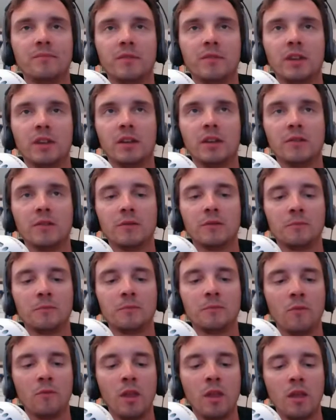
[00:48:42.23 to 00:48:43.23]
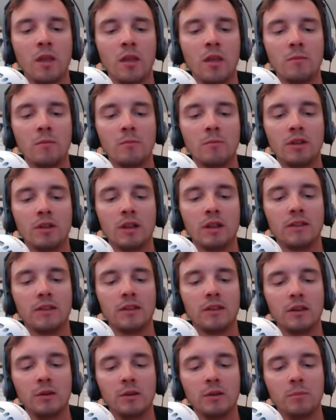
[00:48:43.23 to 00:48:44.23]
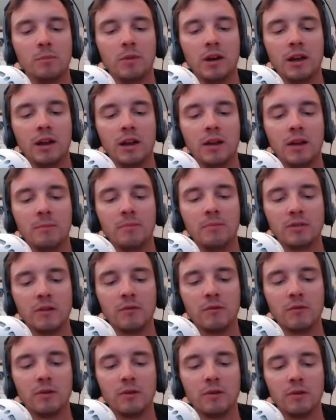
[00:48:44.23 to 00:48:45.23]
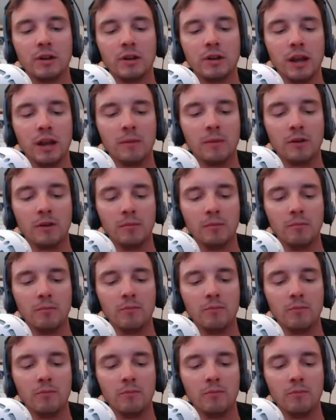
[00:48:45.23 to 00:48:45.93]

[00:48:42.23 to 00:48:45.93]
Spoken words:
I guess. But like I said, you buy pretty much every game, right?